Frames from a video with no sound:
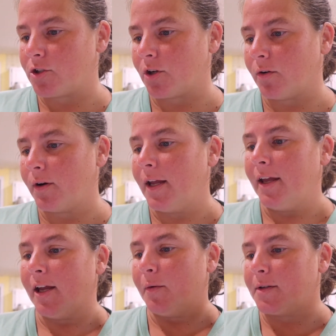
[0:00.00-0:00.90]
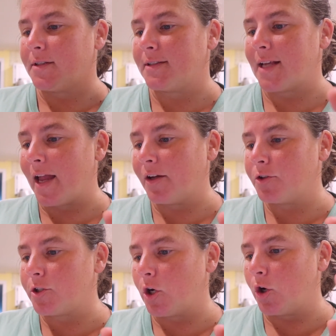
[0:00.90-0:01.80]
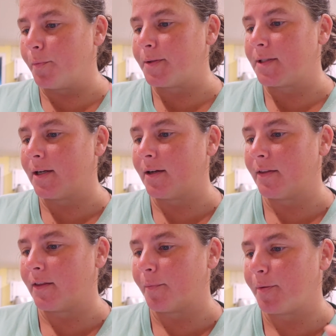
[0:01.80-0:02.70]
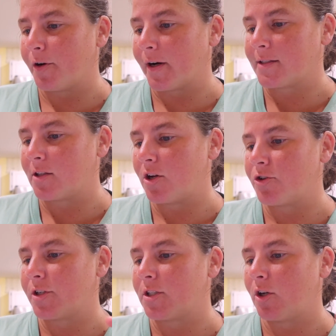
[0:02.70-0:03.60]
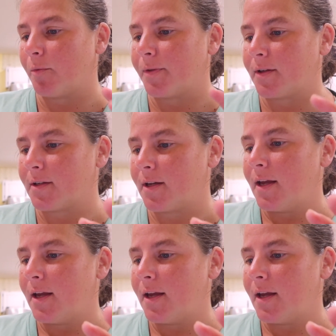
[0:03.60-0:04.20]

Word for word: So it was the Dial soaps, the Purex laundry soap, the